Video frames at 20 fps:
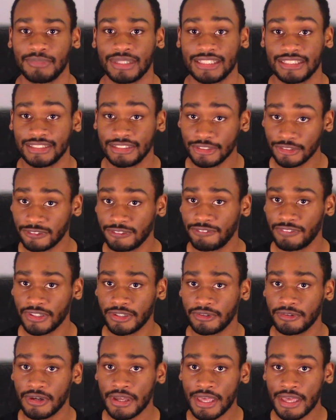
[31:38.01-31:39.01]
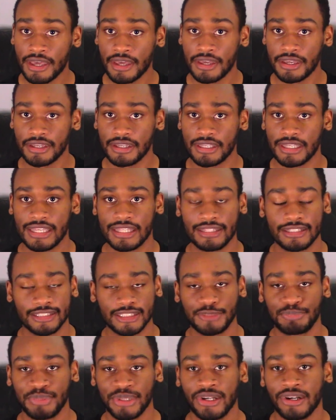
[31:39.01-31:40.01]
They still felt in the
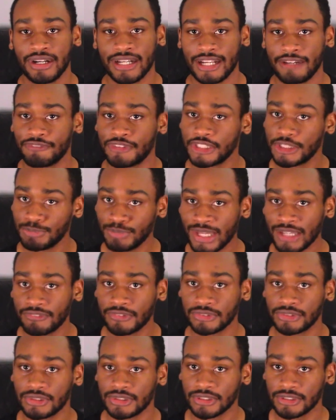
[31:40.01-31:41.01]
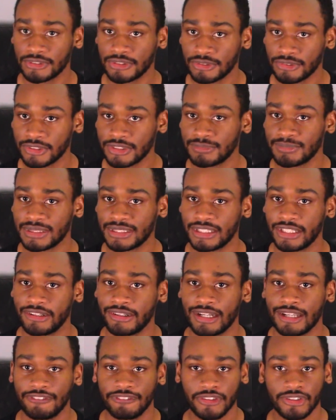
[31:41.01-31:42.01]
spirit and respectful to the source material,
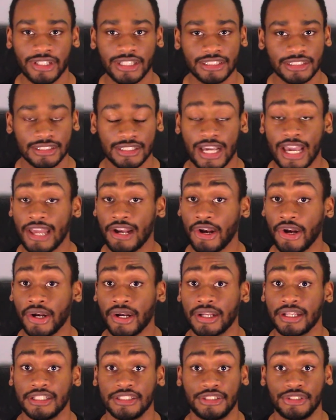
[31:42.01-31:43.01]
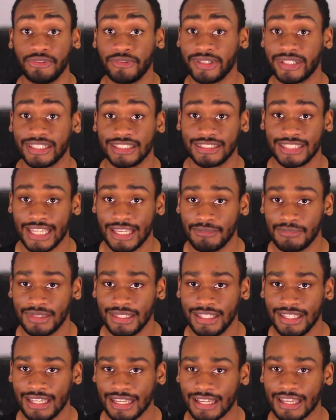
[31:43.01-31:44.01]
and I feel like Snyder is doing the same
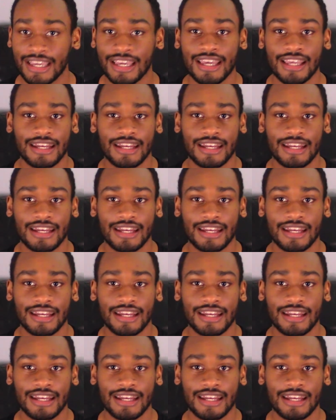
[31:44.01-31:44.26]
thing.